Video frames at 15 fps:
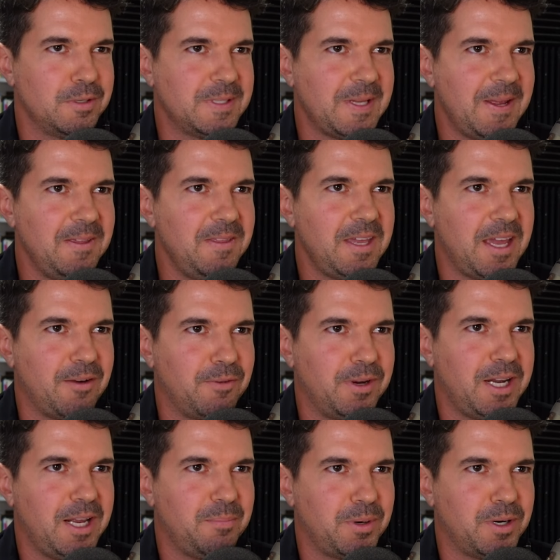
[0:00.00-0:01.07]
say the
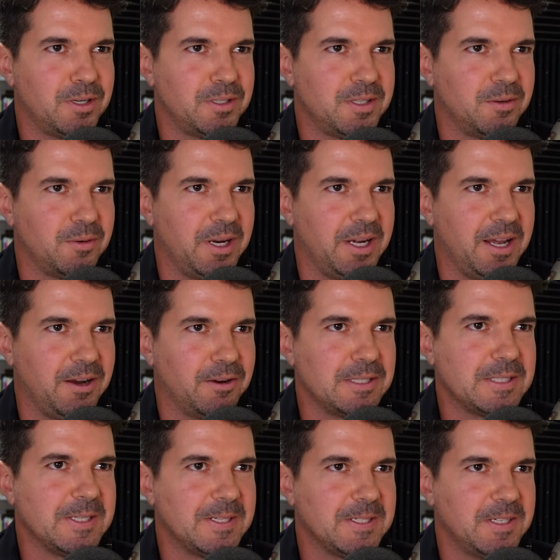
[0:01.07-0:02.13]
everyday person right now
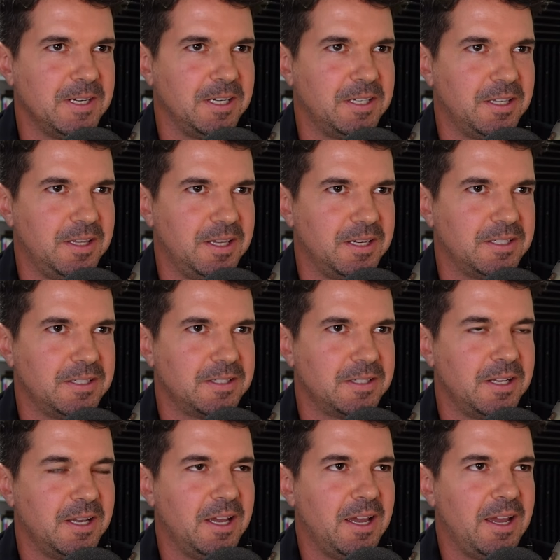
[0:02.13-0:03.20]
is listening to
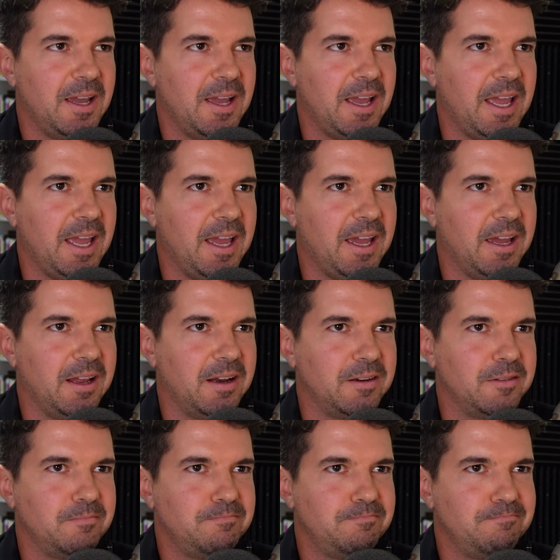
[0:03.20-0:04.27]
this
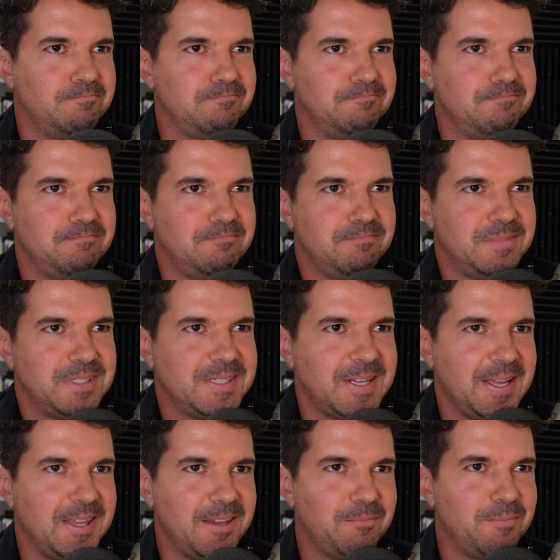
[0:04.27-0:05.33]
and
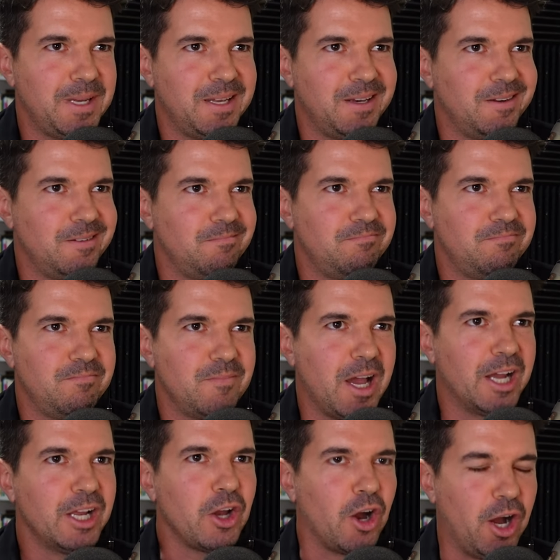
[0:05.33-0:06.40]
say they've been
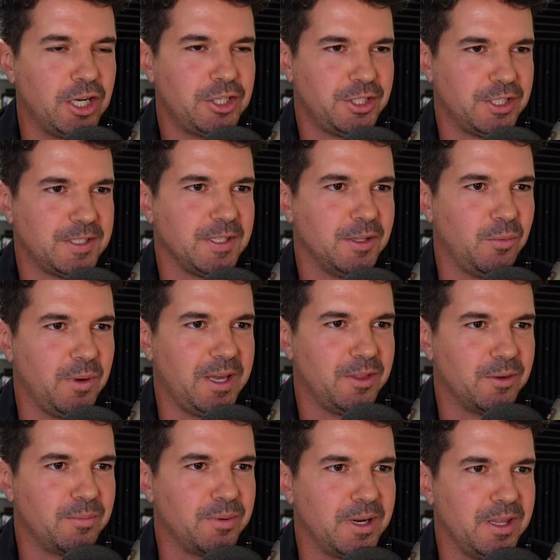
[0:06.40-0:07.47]
unconscious of the way
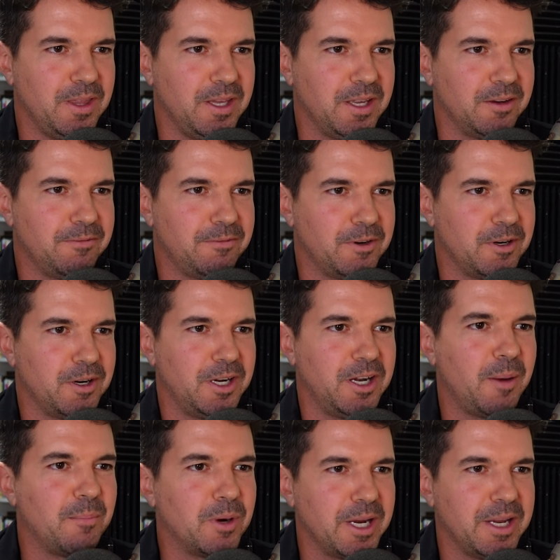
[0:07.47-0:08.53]
they're breathing for a
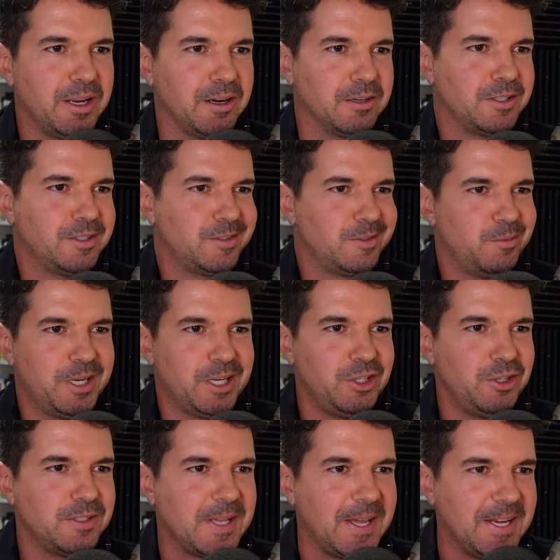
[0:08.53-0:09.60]
number of years. We could
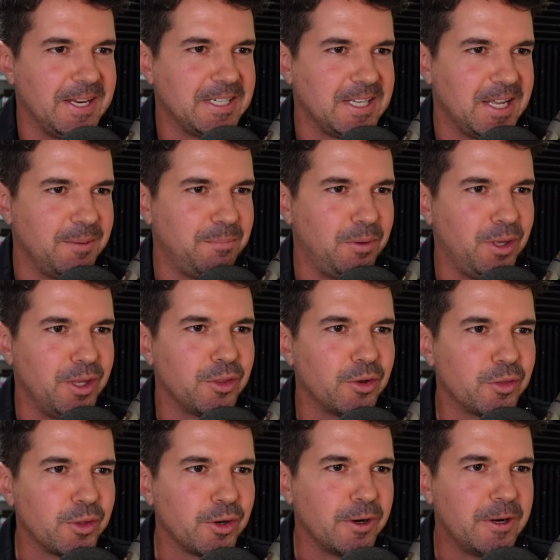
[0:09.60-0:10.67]
use any example in
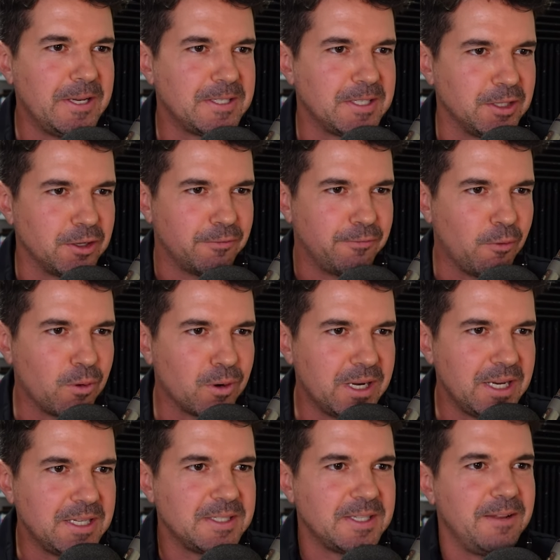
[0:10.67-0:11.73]
their 30s, in their
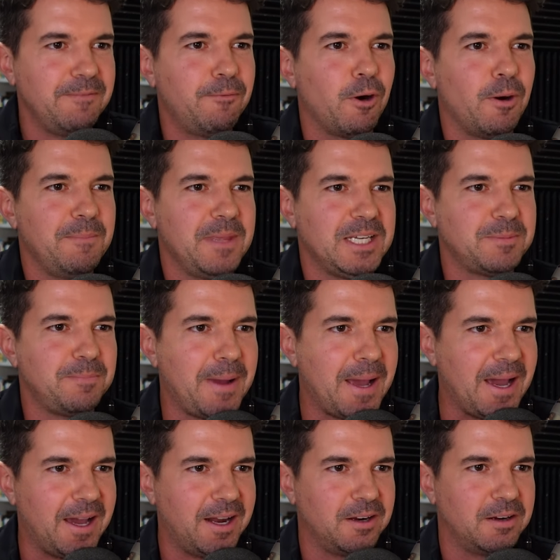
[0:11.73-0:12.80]
40s, they form these
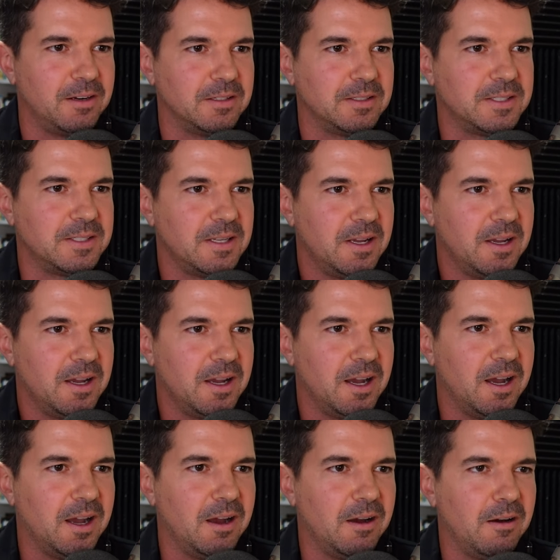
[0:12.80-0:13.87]
patterns
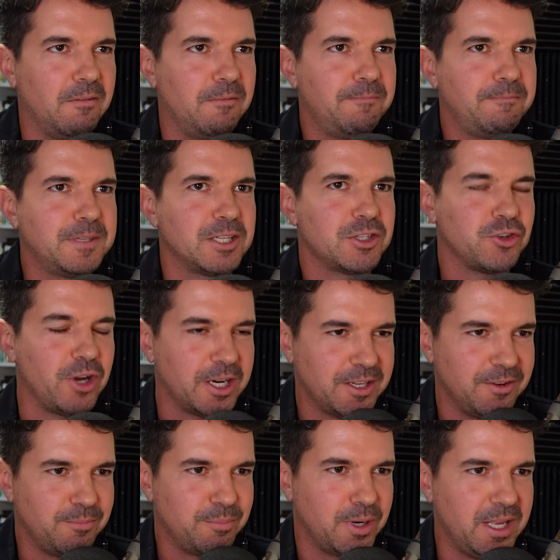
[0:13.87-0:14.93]
of
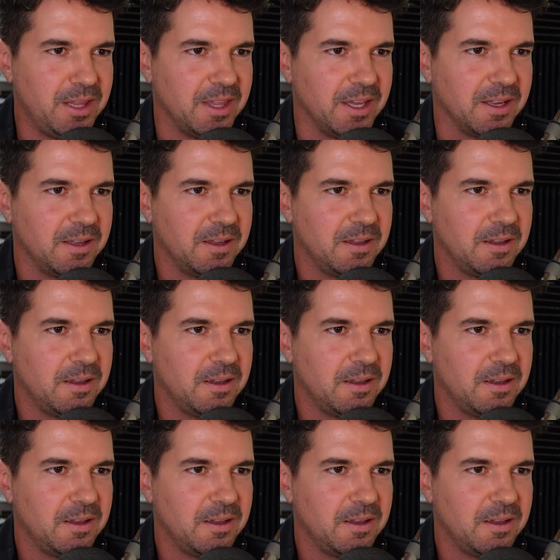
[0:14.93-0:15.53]
destructive breathing.